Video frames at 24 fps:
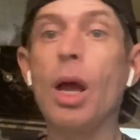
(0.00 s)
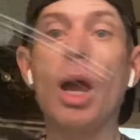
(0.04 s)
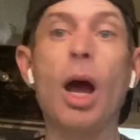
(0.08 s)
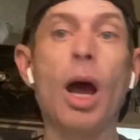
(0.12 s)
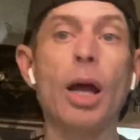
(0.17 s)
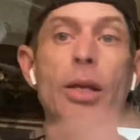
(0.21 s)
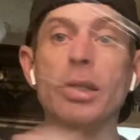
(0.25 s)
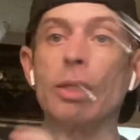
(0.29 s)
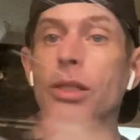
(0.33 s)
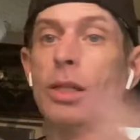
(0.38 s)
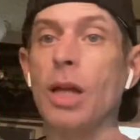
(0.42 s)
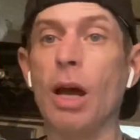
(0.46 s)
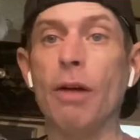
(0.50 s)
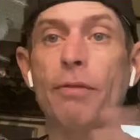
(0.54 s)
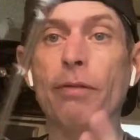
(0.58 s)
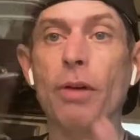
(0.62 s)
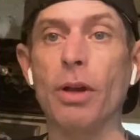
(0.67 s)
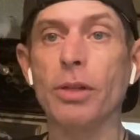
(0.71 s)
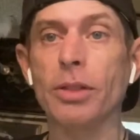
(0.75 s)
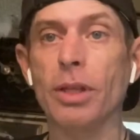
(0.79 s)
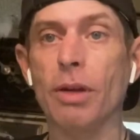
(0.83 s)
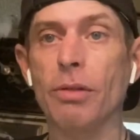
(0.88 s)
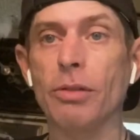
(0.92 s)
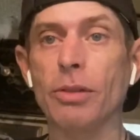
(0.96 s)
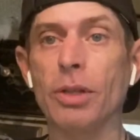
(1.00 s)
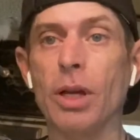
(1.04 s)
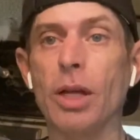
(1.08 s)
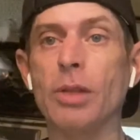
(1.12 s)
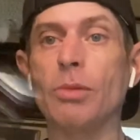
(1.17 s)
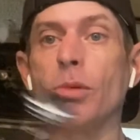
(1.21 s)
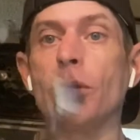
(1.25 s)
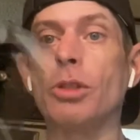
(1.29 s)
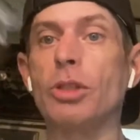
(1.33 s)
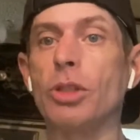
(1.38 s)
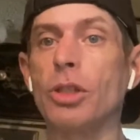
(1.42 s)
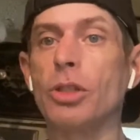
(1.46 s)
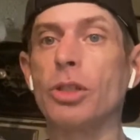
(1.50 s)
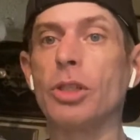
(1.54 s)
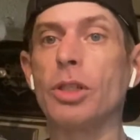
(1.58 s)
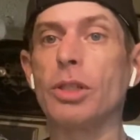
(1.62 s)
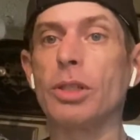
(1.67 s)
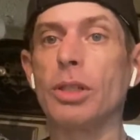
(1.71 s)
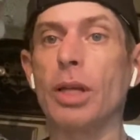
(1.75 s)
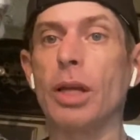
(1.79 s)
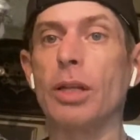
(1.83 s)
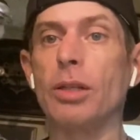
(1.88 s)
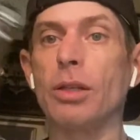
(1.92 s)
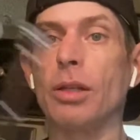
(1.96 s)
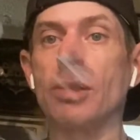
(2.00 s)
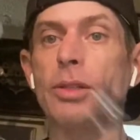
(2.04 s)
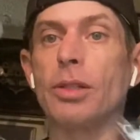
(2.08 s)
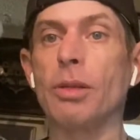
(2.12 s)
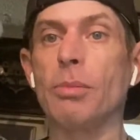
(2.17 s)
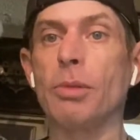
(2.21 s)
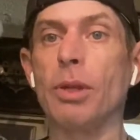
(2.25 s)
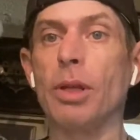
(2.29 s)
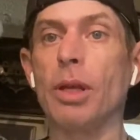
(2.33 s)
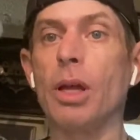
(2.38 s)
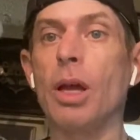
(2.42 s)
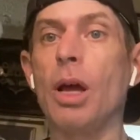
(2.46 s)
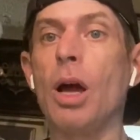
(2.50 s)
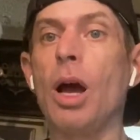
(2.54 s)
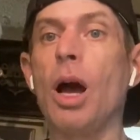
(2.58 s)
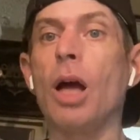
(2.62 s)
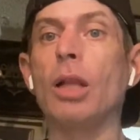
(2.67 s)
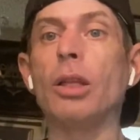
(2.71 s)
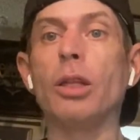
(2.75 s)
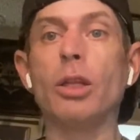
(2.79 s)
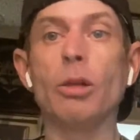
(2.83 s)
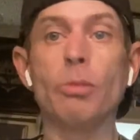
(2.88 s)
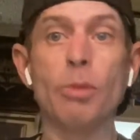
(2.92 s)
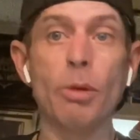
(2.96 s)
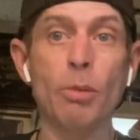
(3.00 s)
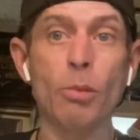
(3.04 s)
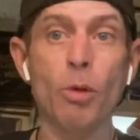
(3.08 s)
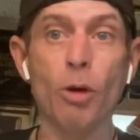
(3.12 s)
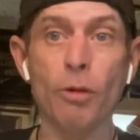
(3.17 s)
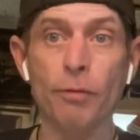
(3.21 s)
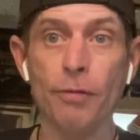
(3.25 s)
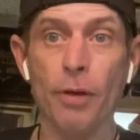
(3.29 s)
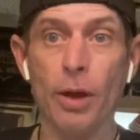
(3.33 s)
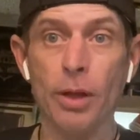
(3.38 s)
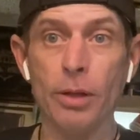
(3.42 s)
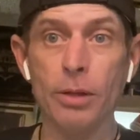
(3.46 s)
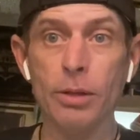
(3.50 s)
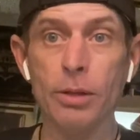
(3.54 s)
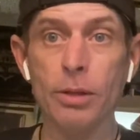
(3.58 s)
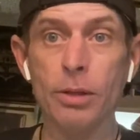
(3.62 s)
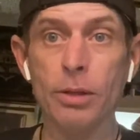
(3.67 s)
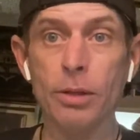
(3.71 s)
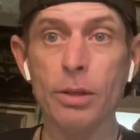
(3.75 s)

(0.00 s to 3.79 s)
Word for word: I did not false advertise. We just decided on something a little bit more fun.